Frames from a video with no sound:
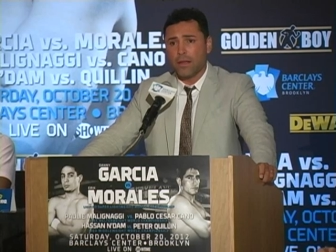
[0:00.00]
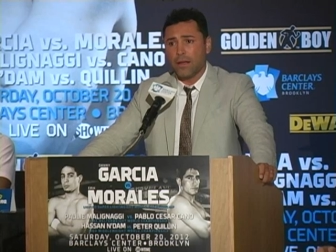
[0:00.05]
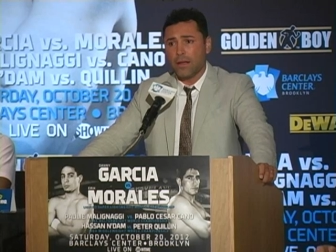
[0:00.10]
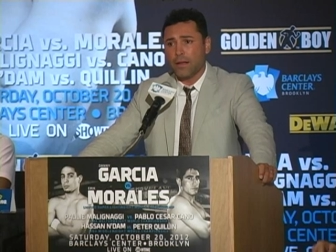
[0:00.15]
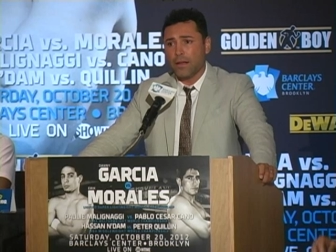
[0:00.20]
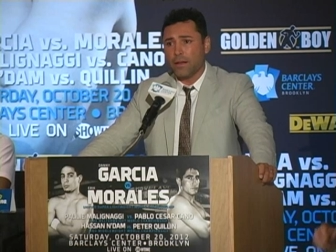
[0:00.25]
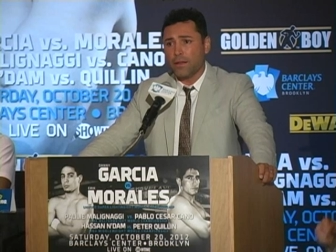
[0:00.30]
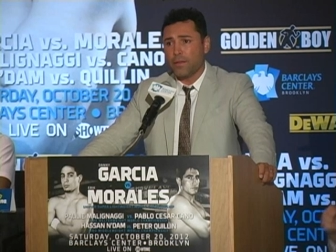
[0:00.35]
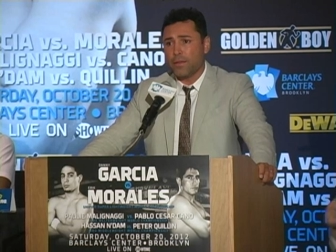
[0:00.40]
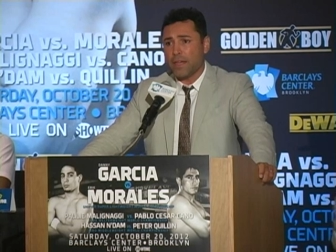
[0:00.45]

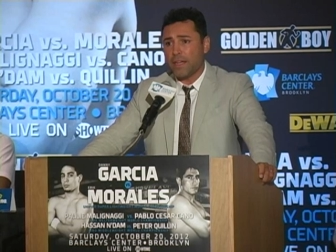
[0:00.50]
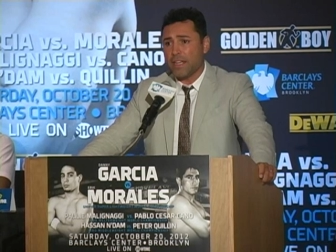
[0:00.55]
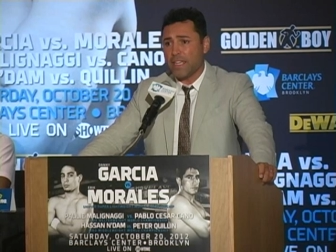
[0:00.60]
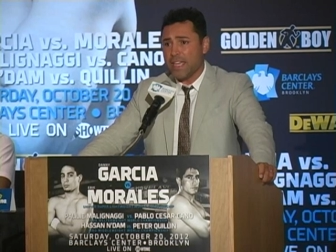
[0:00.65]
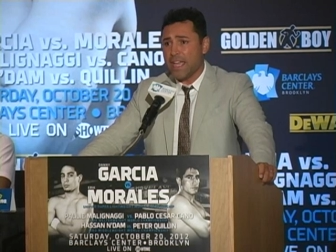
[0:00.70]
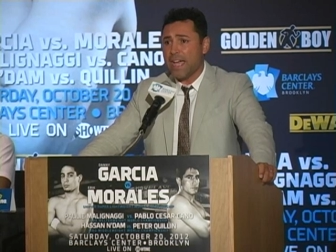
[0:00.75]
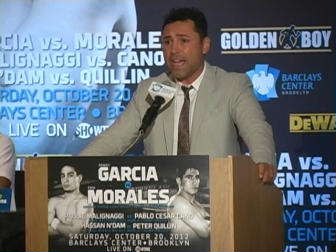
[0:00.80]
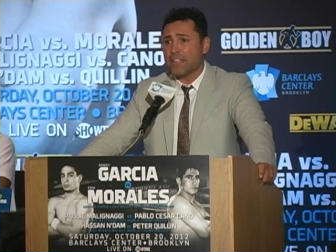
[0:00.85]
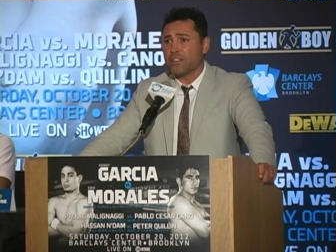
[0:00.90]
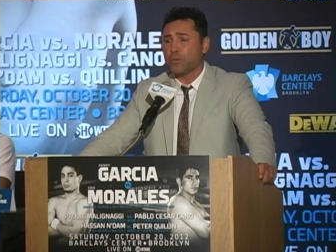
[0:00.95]
that
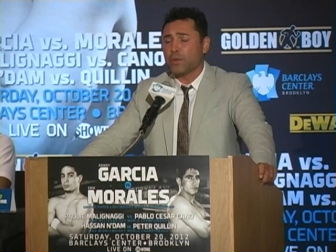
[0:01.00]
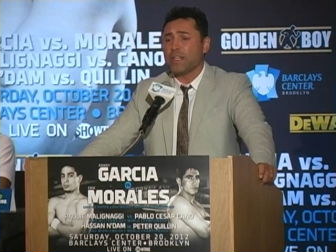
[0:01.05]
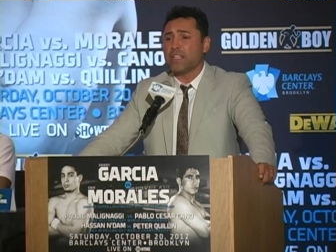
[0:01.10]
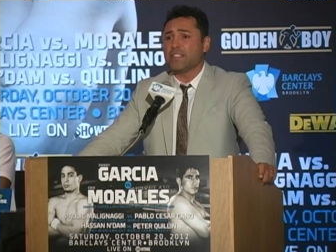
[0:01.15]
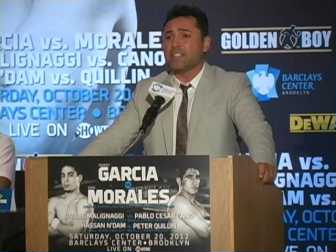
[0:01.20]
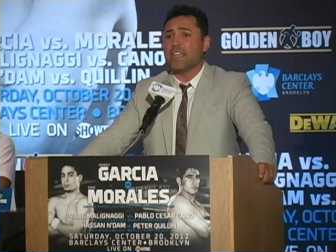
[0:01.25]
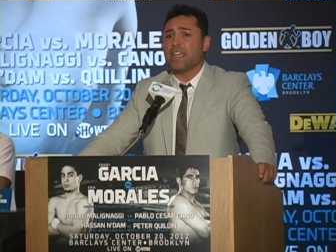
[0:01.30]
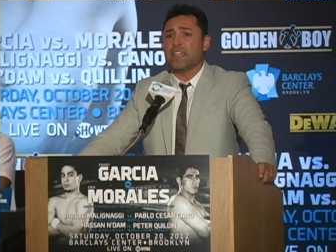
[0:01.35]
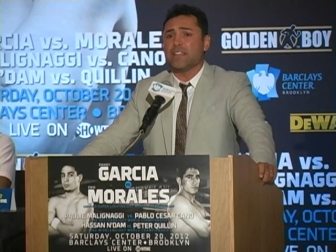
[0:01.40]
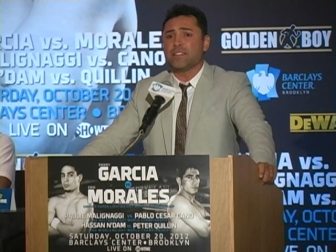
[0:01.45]
he has what
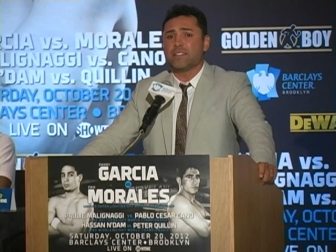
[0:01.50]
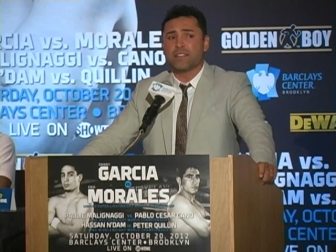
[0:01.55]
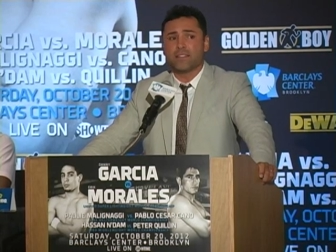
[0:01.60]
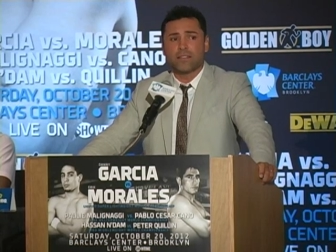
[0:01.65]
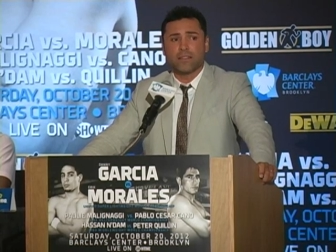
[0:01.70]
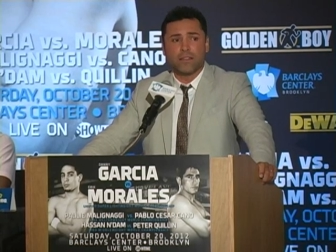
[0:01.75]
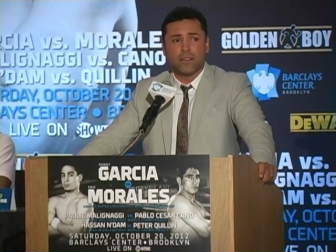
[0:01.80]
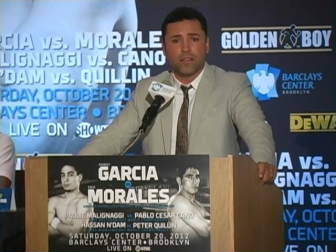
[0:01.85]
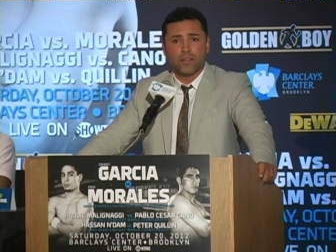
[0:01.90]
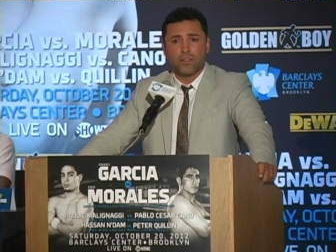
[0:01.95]
it
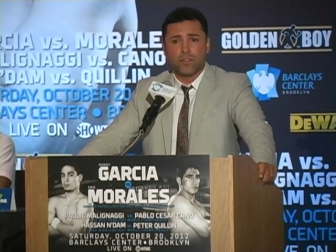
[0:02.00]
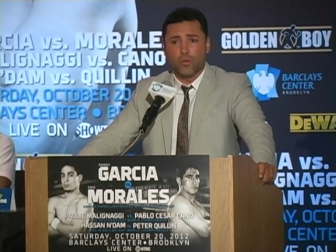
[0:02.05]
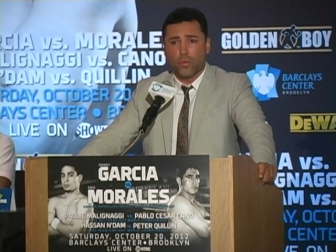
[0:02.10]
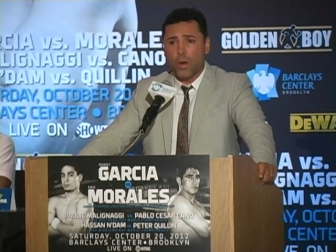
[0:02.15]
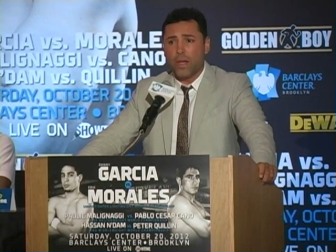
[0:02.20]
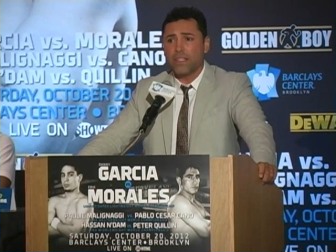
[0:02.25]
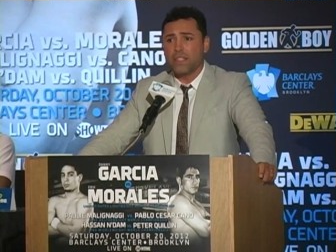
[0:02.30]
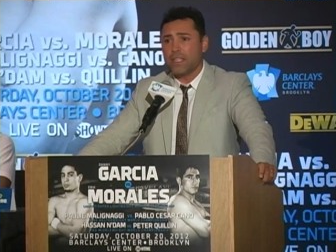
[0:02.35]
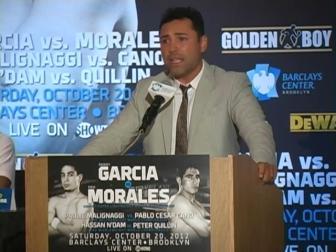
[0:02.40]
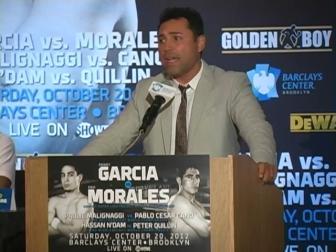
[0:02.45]
takes to
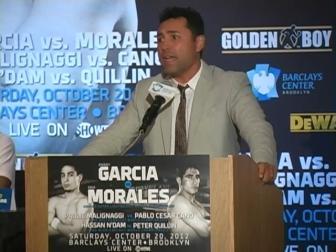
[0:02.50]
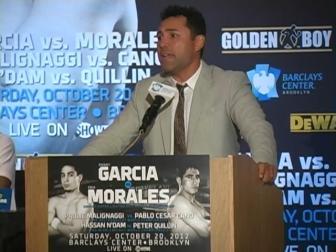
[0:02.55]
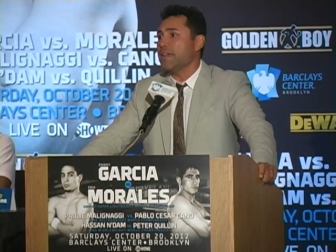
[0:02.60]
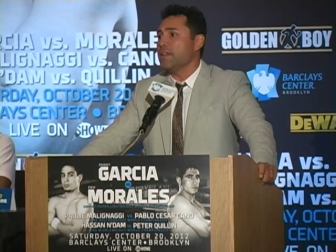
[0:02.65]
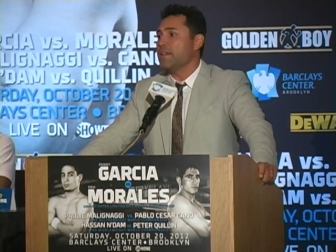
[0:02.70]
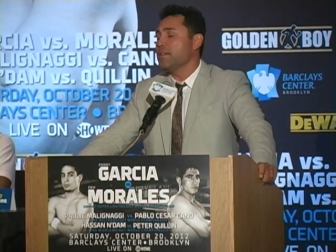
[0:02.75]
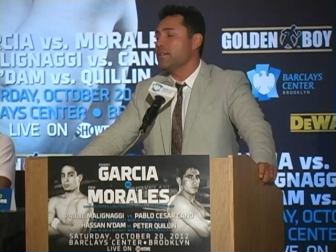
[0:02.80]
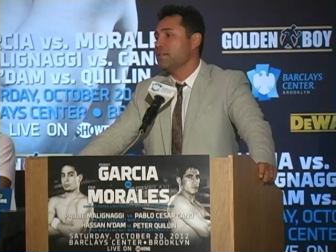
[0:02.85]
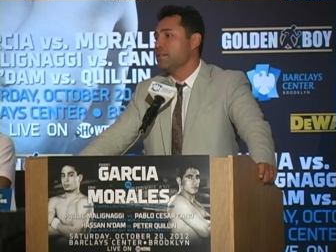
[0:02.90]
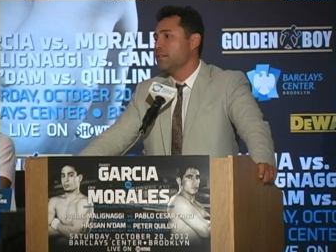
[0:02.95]
one
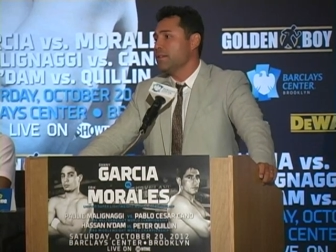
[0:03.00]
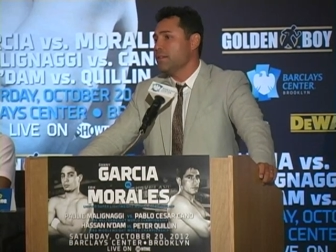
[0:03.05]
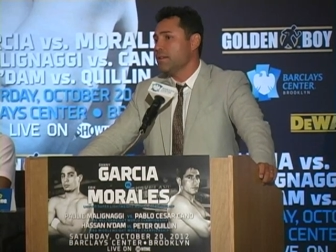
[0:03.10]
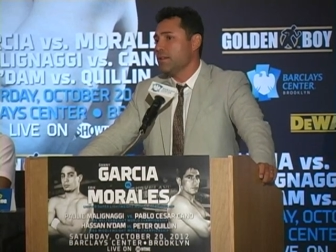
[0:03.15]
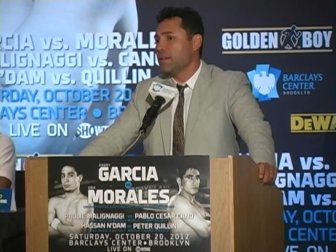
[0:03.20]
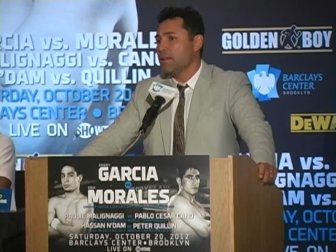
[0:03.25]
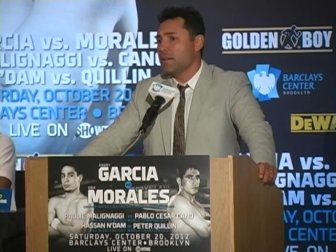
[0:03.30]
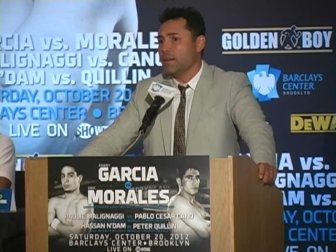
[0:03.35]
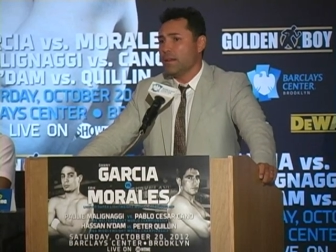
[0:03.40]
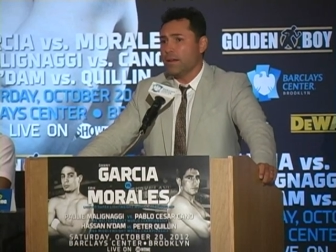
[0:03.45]
day
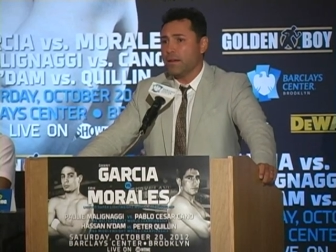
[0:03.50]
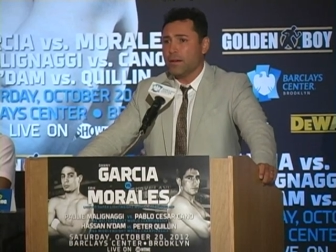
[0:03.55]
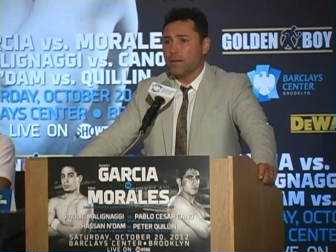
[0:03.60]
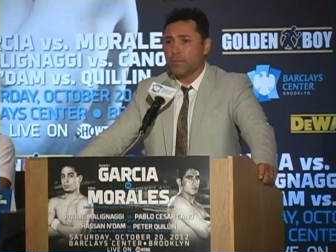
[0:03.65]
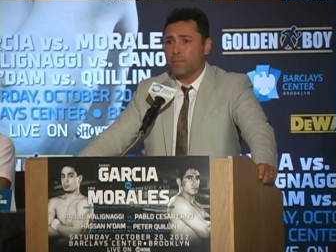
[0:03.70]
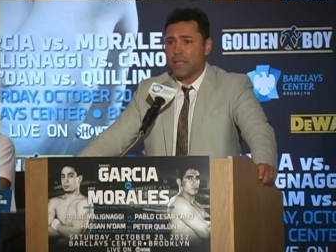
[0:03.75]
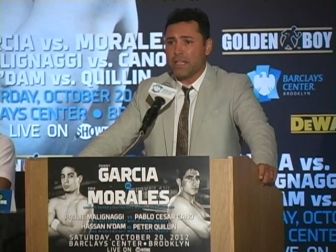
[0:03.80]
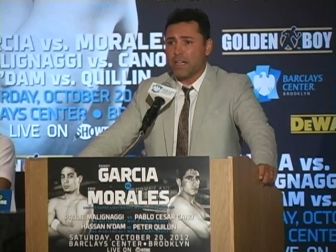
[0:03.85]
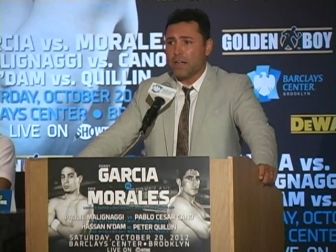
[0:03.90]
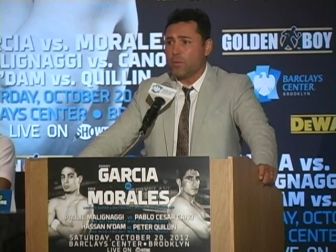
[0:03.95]

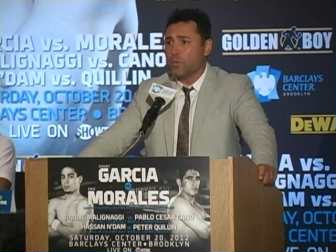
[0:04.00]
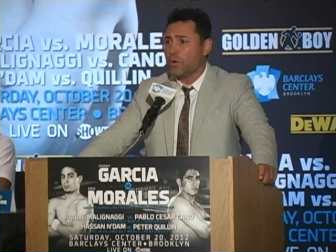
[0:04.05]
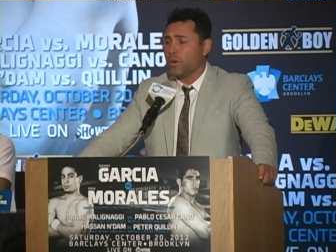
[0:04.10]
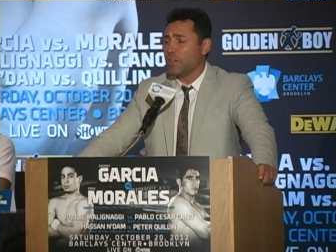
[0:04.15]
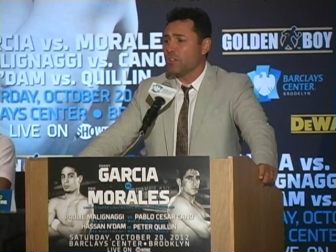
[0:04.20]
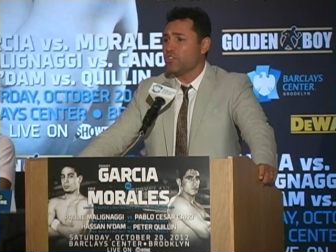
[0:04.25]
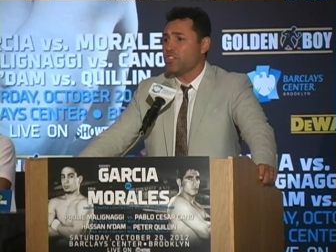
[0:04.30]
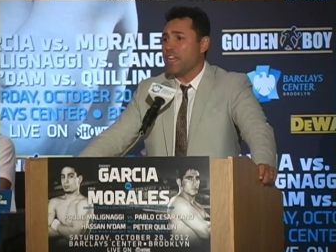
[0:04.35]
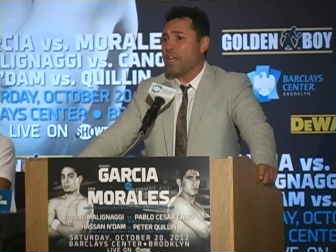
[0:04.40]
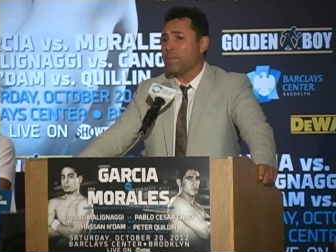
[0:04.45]
become
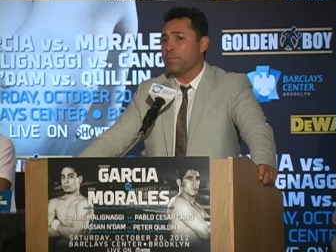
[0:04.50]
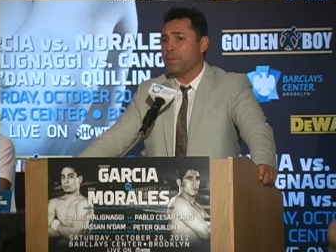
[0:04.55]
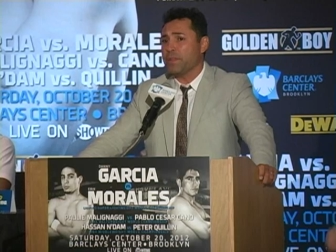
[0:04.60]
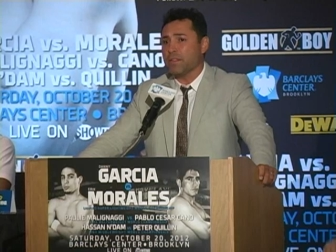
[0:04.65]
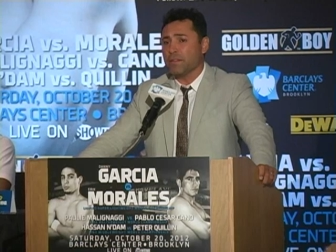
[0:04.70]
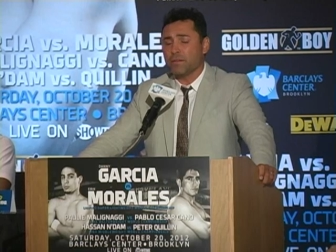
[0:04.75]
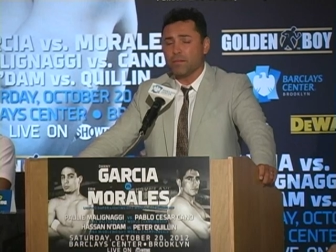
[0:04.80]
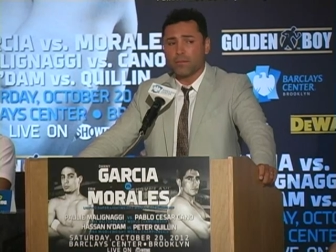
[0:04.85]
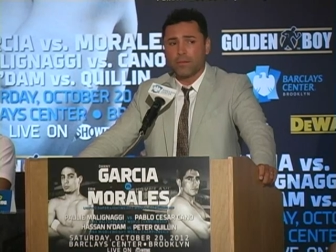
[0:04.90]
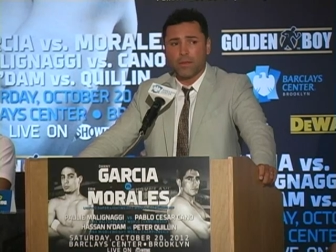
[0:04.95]
world
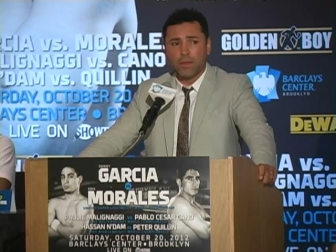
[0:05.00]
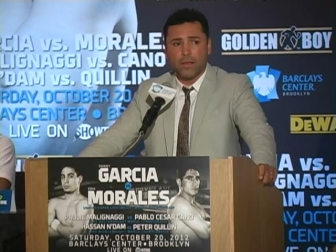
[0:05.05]
champion.